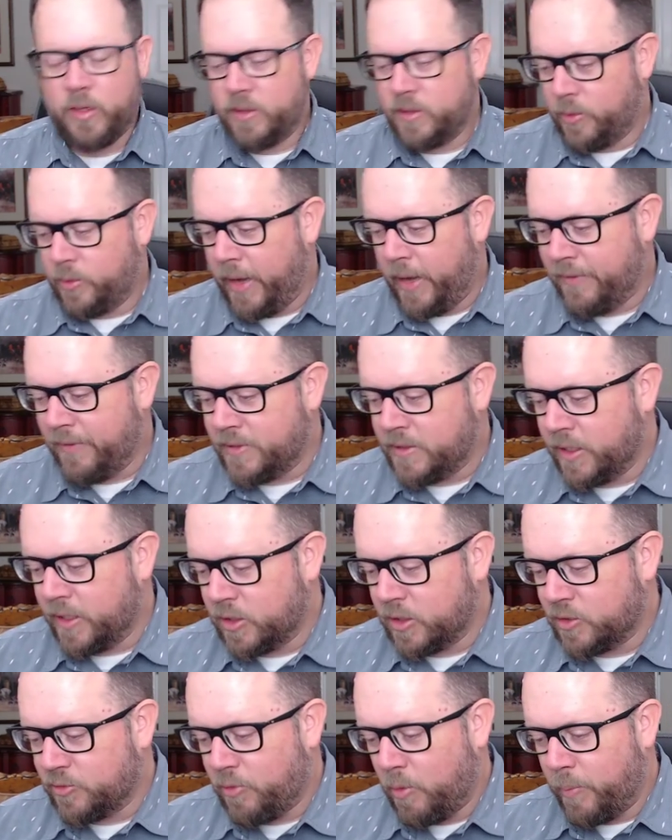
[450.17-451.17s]
So we have
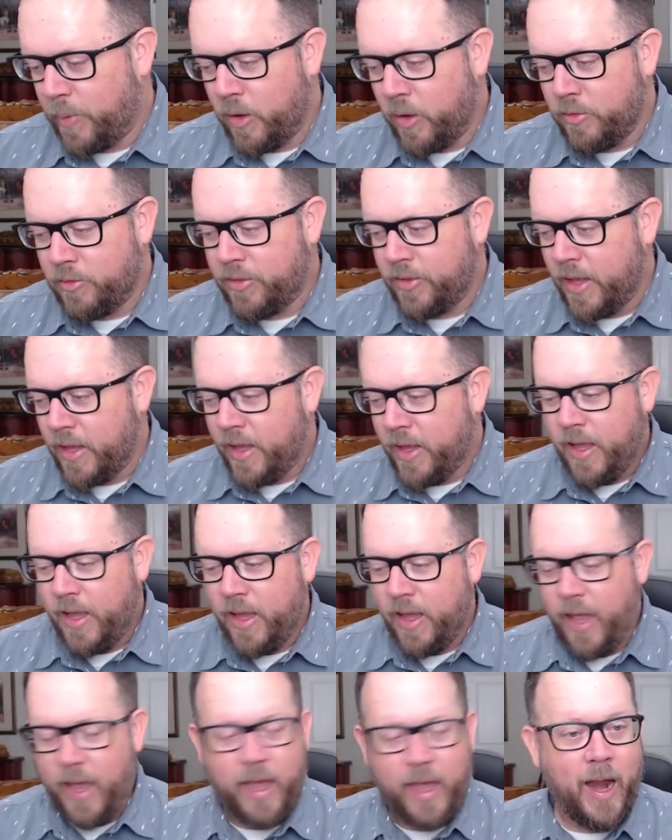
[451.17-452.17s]
stickers for both,
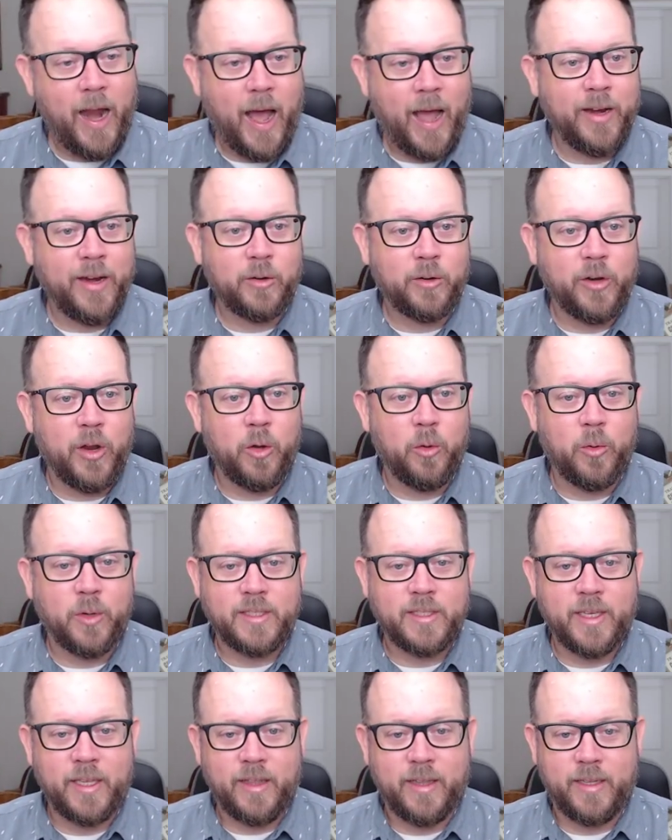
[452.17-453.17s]
and I don't know
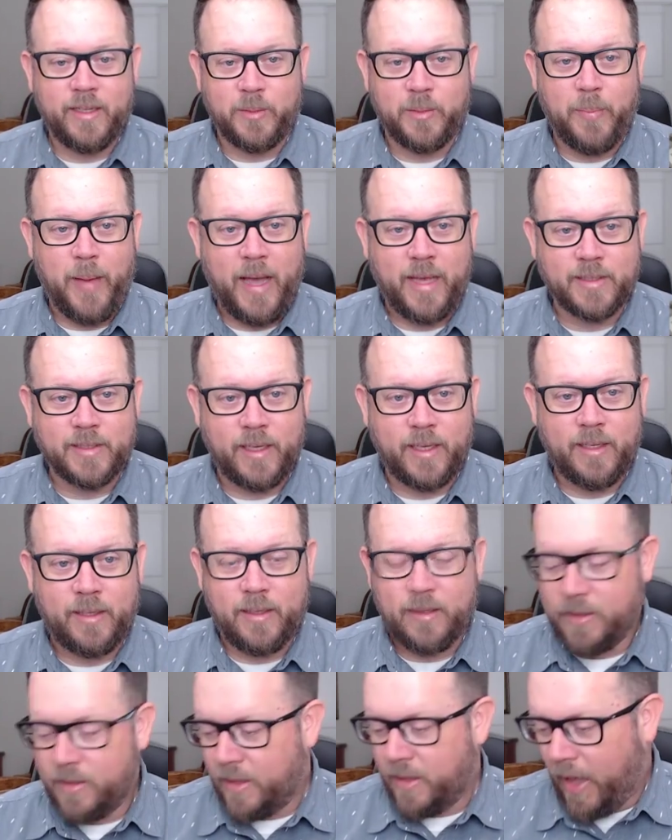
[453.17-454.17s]
what's in this basket.
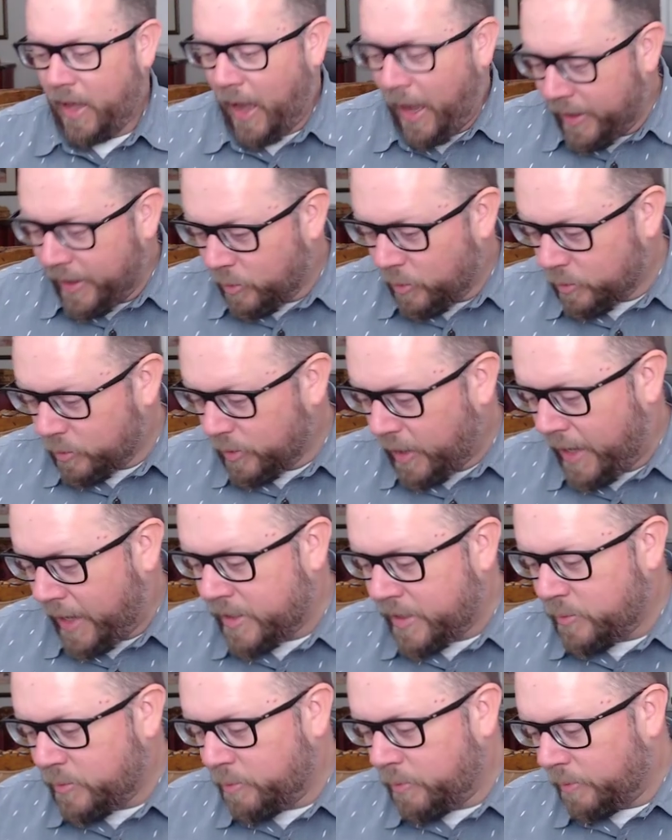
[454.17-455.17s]
I don't, I
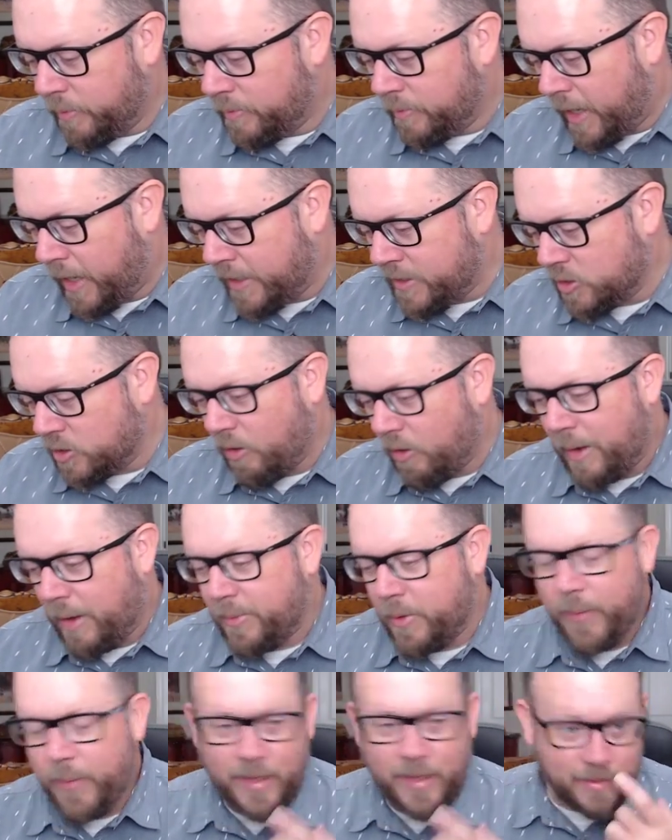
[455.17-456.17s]
didn't, I just grabbed
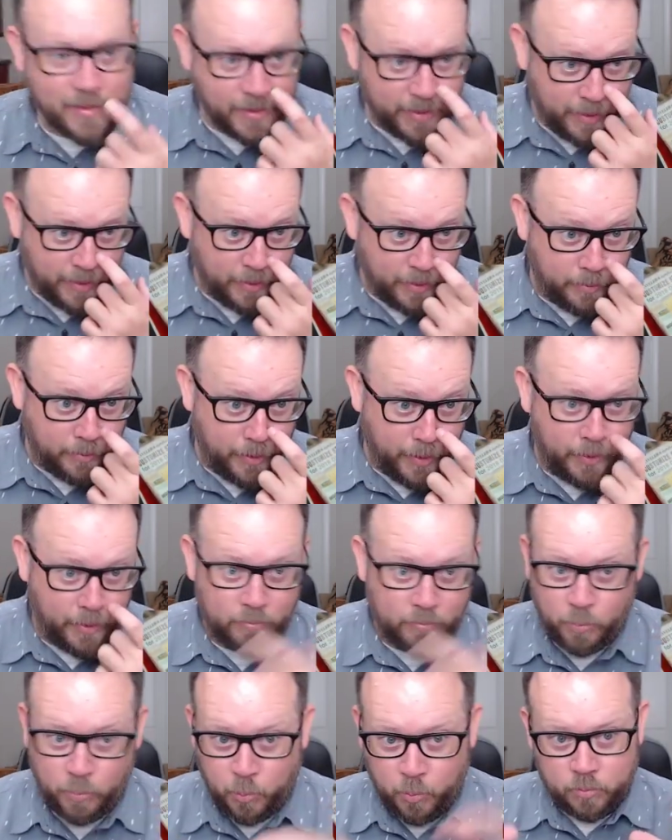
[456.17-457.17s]
the basket and,
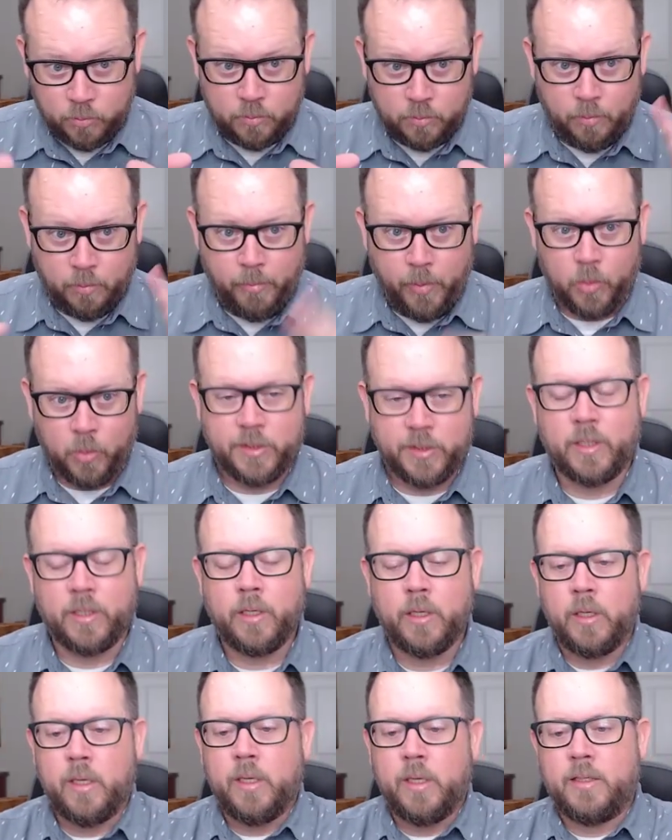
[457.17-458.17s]
and bolted
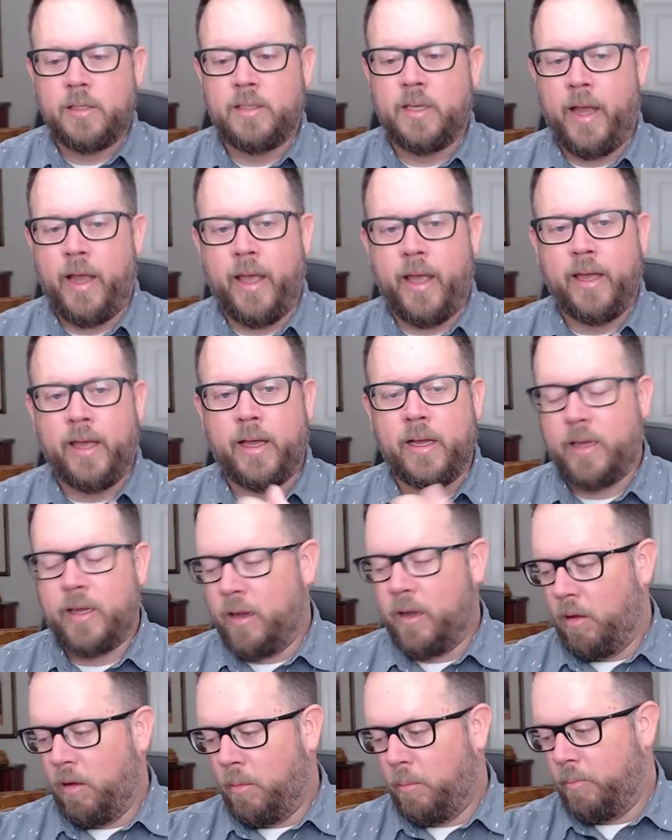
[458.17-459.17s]
today.
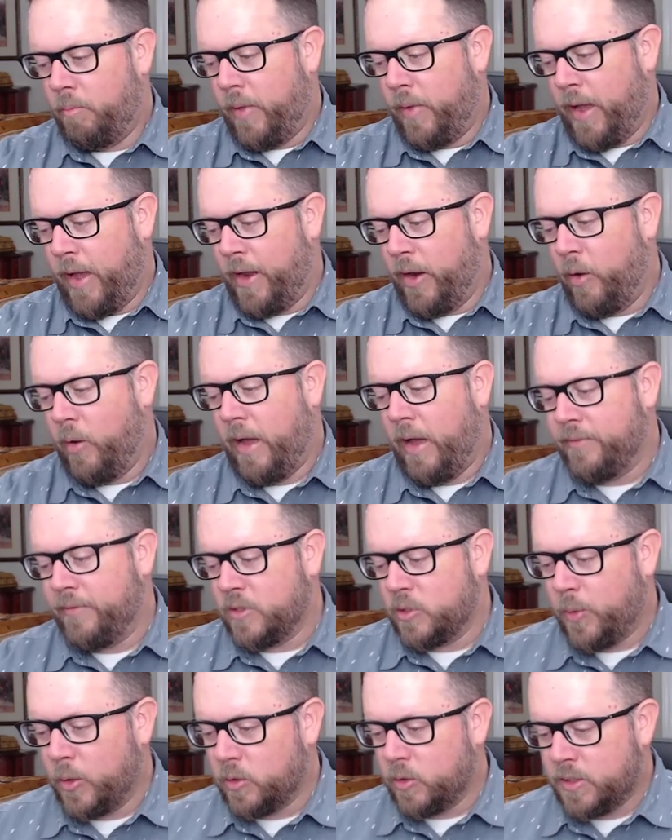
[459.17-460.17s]
Um, I know I have
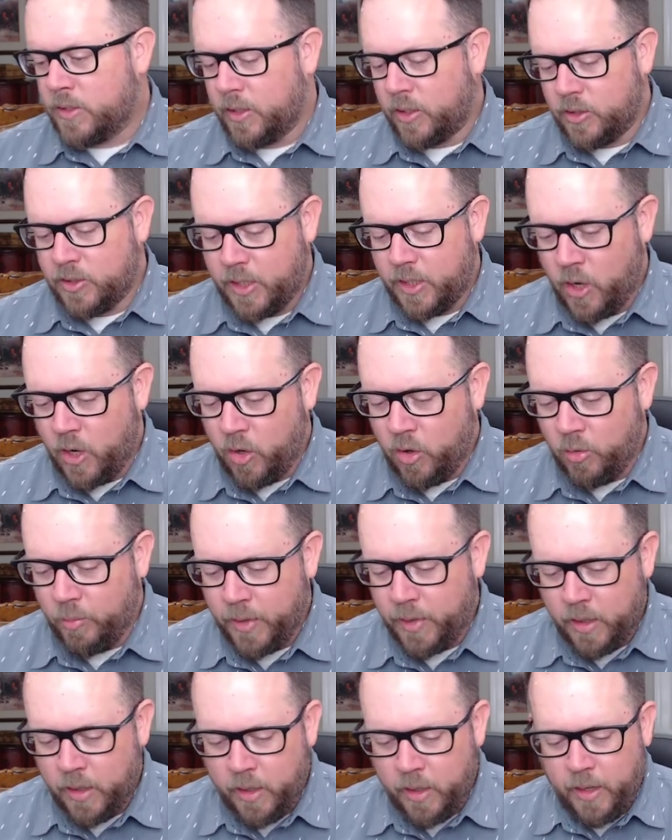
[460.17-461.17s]
spoke stickers at home,
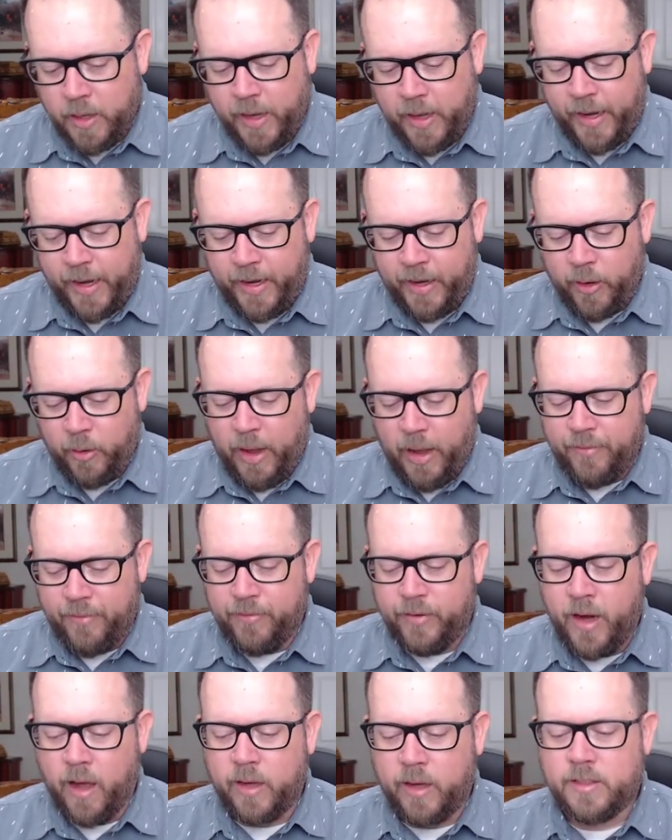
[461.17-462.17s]
and I know I have
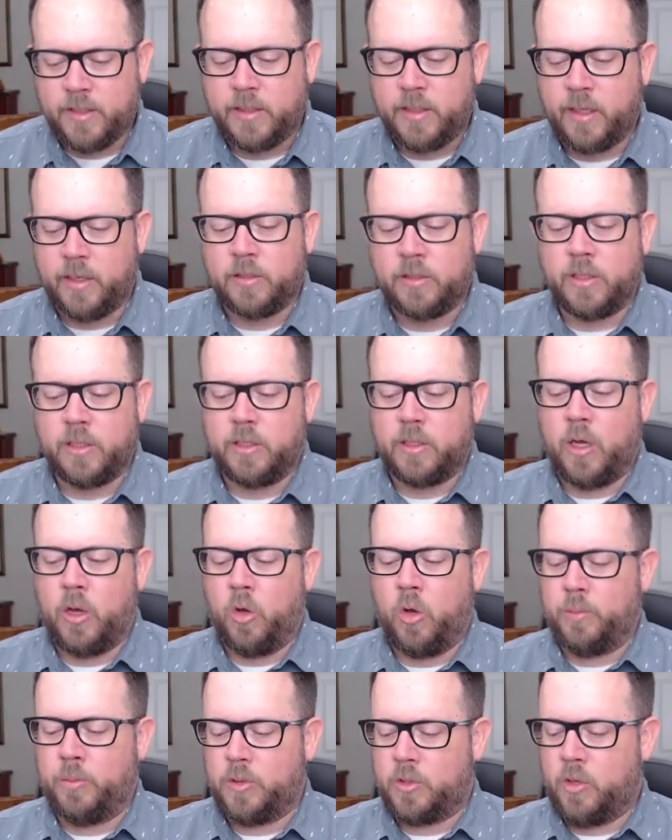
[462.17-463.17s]
Nock stickers at
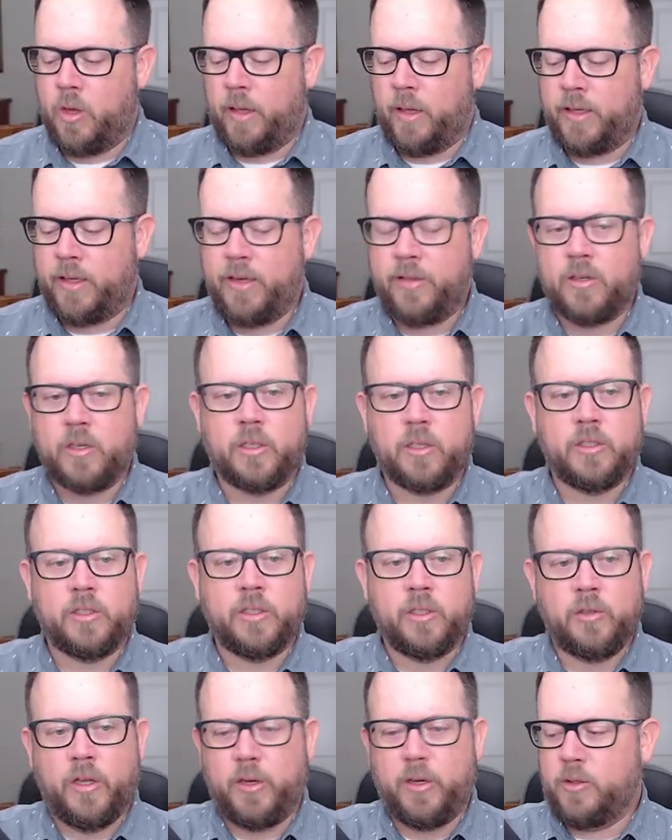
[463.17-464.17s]
home. So I'll either
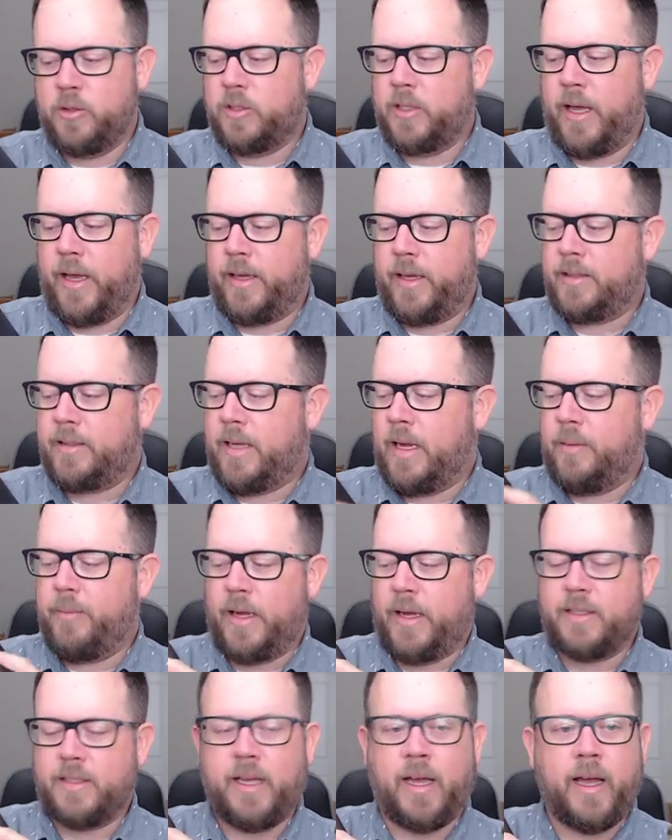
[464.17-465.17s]
do those like side by
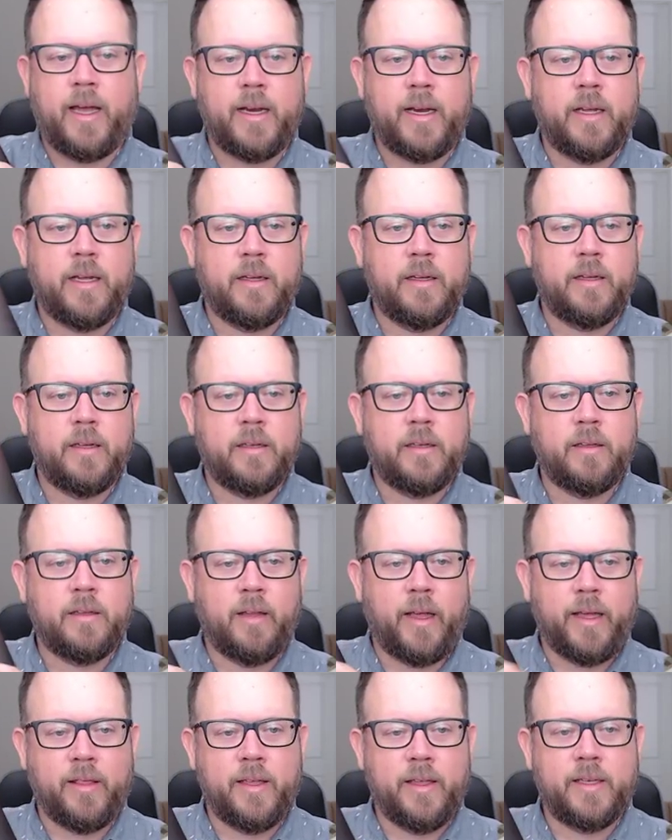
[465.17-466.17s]
side,
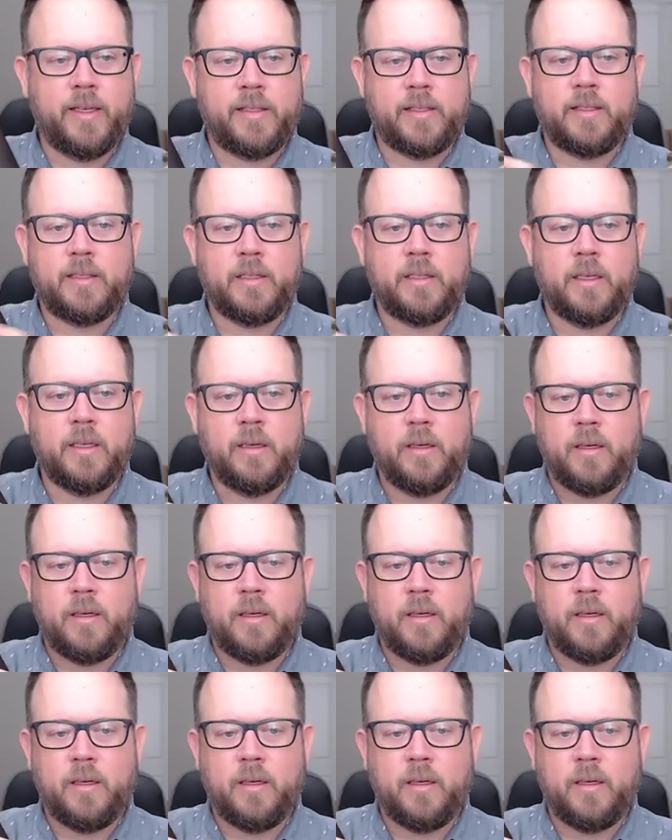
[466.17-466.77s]
like this.